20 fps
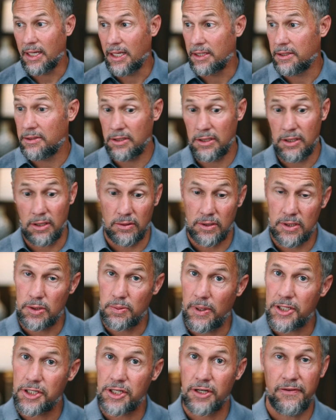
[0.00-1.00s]
And, you know,
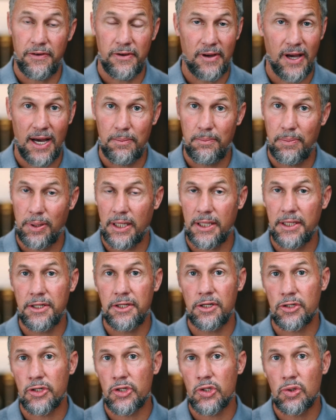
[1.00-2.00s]
especially if you have blood
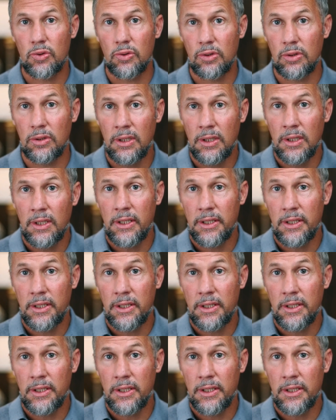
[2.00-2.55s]
in your stool,